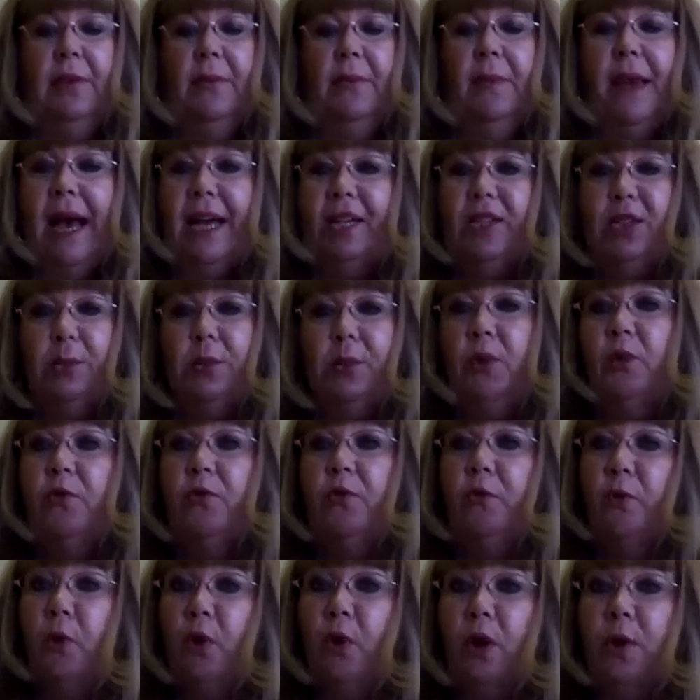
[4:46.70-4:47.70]
Mashable,
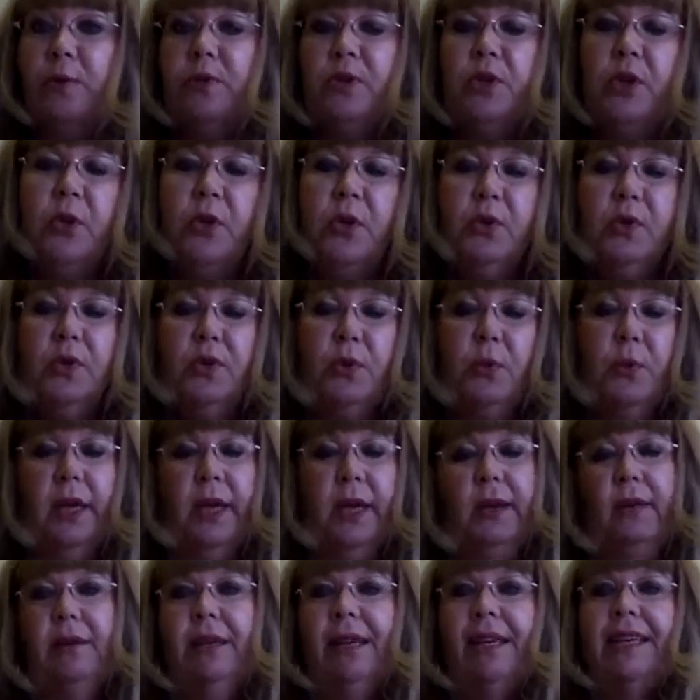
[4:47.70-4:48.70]
Forbes,
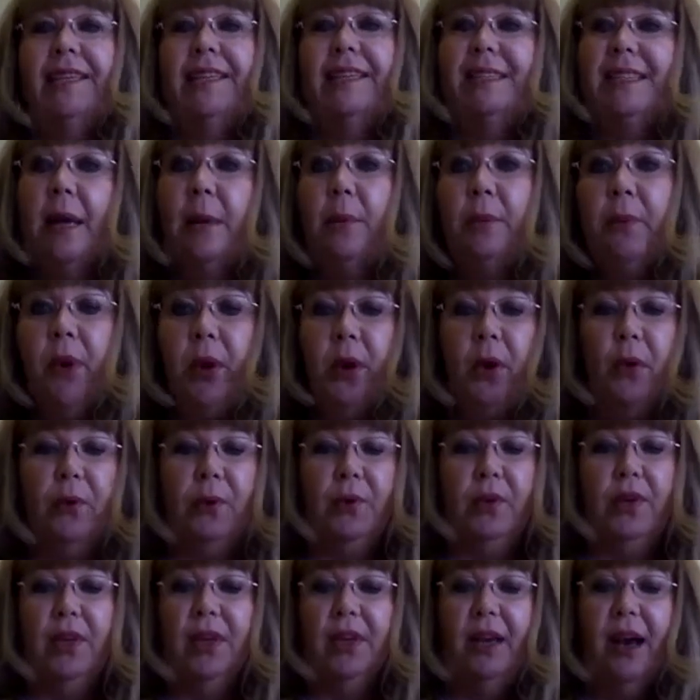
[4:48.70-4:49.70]
Hootsuite,
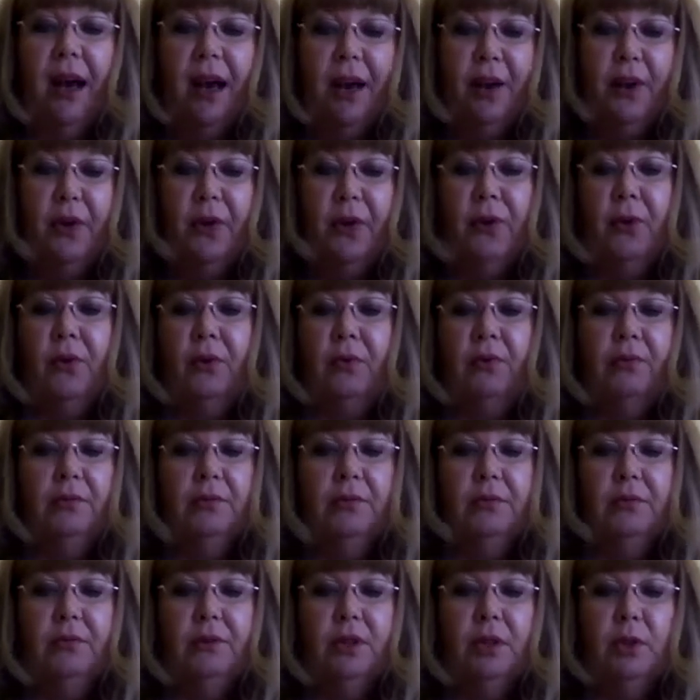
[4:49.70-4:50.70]
Sempo, Yahoo,
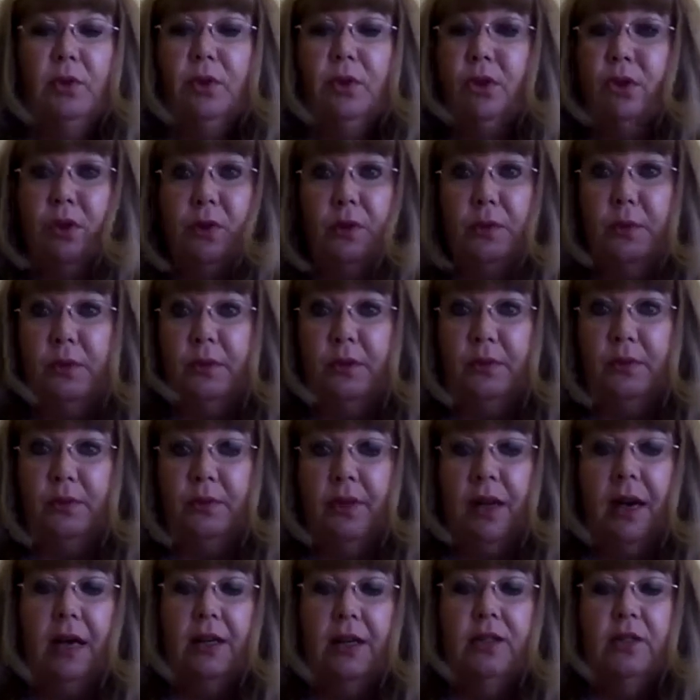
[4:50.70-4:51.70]
YouTube,
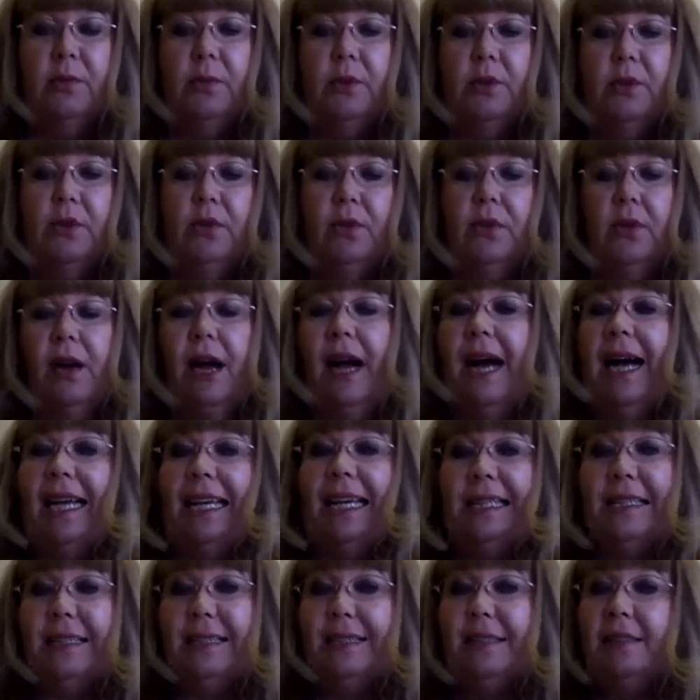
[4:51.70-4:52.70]
Entrepreneur,
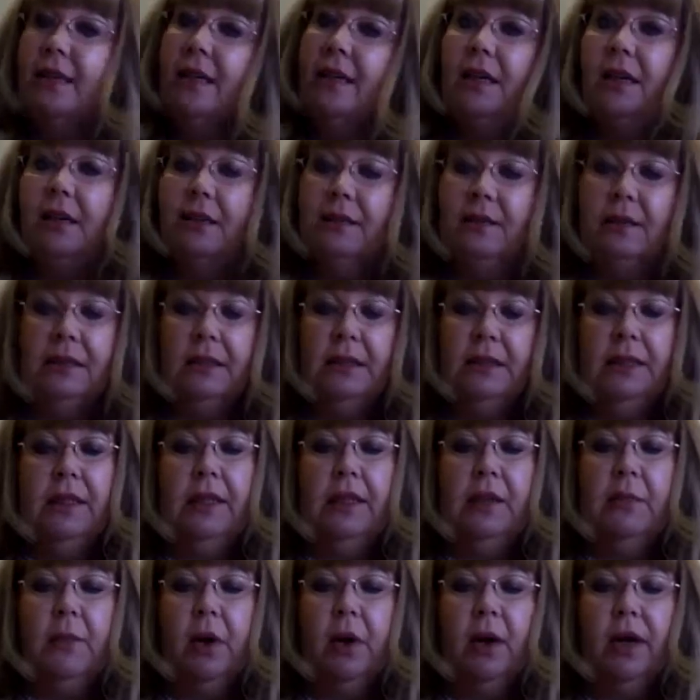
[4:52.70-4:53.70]
INC,
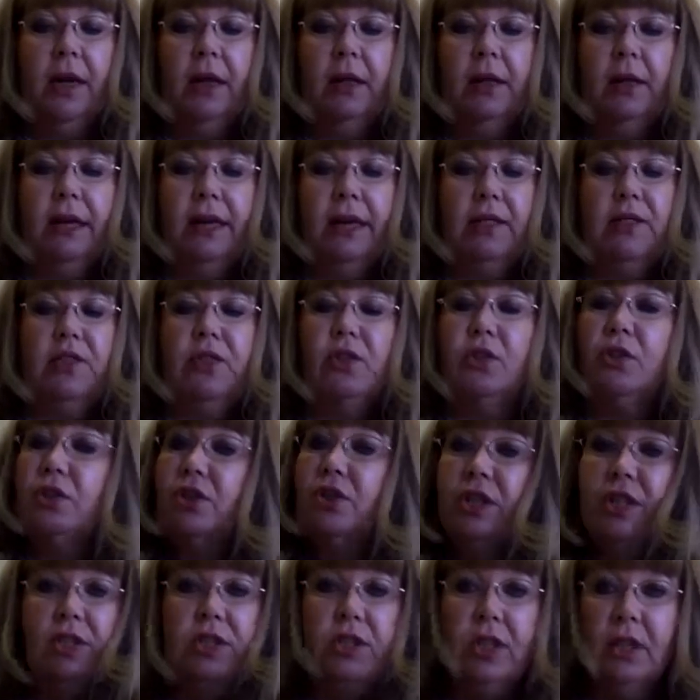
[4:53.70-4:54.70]
Marketing Land,
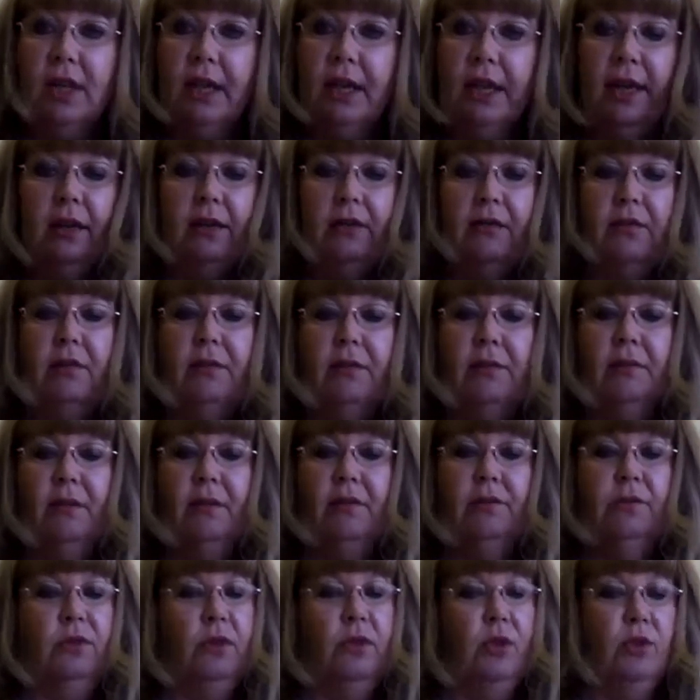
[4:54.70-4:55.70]
Search Engine Land,
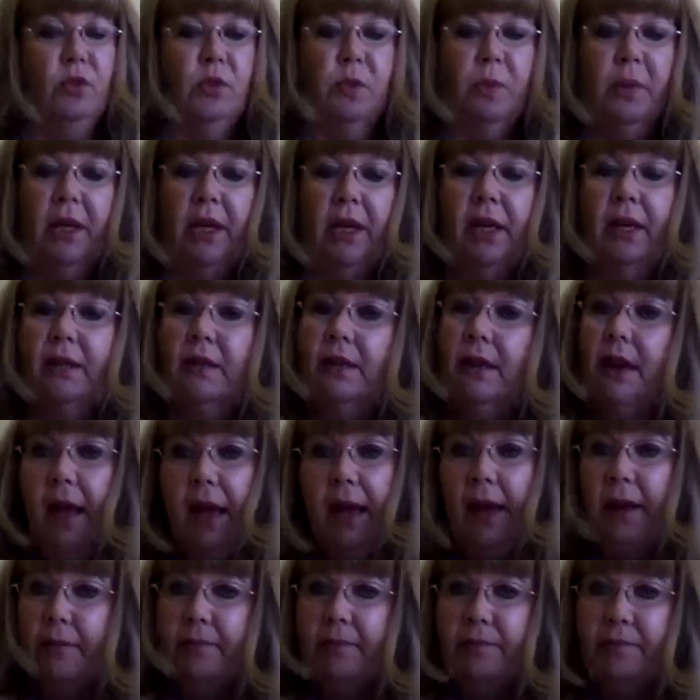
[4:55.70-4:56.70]
Social Media
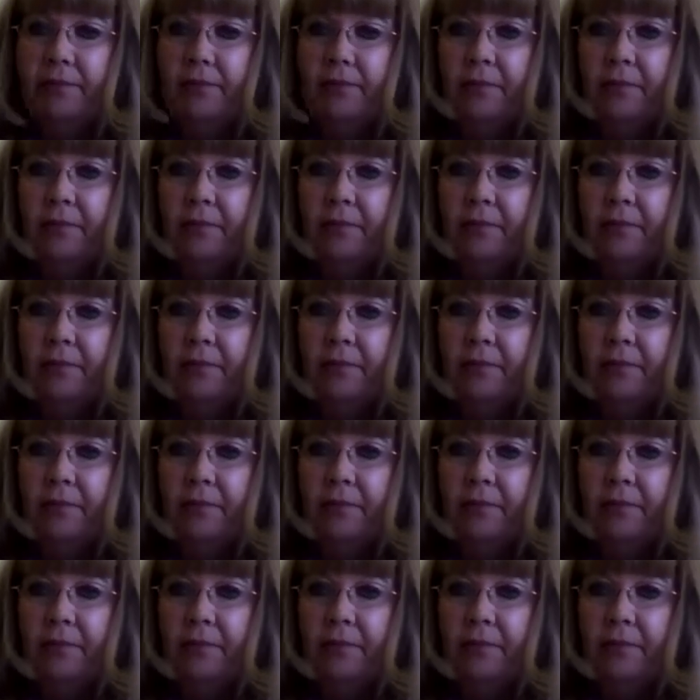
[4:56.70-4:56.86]
Today,